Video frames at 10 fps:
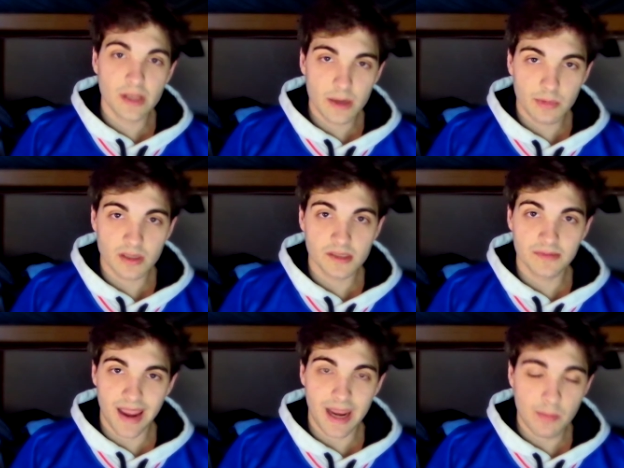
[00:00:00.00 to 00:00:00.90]

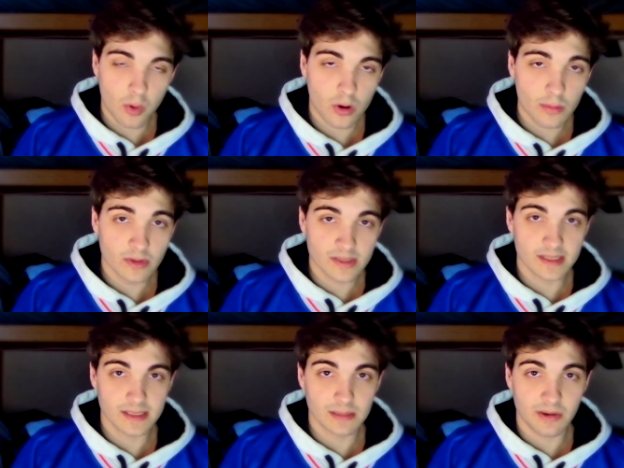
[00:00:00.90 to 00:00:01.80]
immersive and portable
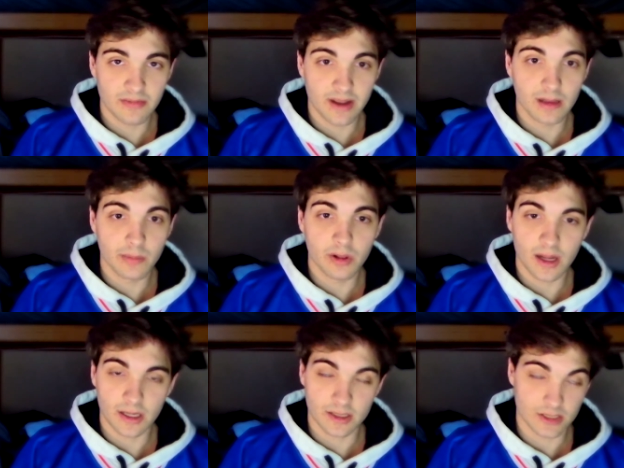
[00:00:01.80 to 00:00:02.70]
system available
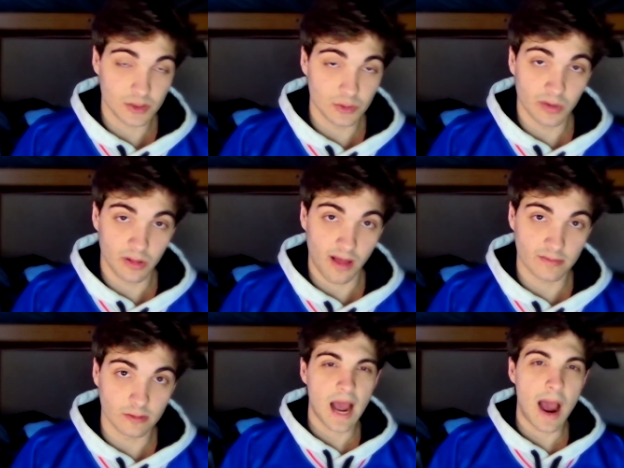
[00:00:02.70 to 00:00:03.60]
on a consumer level.